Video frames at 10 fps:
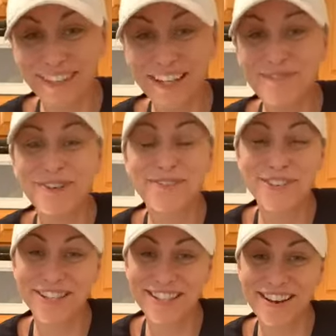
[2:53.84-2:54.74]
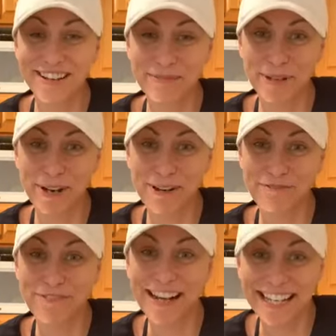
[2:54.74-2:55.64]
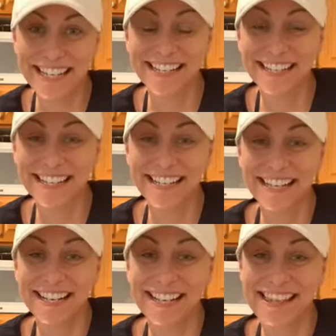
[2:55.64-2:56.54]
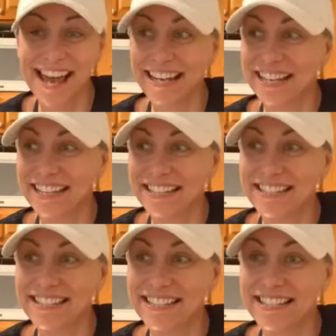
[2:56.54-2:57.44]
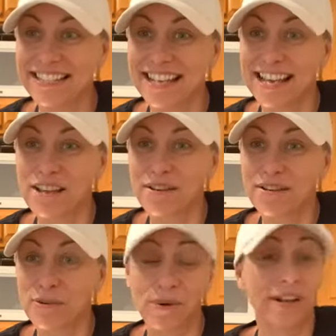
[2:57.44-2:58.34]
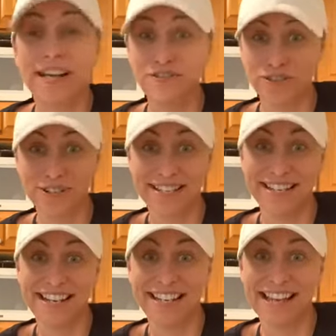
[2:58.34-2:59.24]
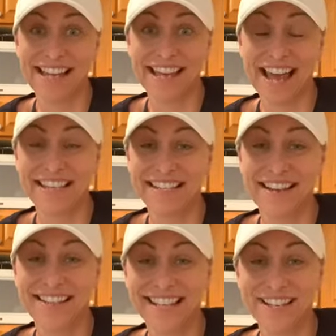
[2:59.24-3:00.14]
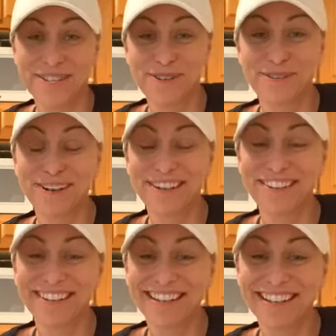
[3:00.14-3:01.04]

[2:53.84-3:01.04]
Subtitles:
we were just talking about how funny that is, or interesting, I guess. I said to her,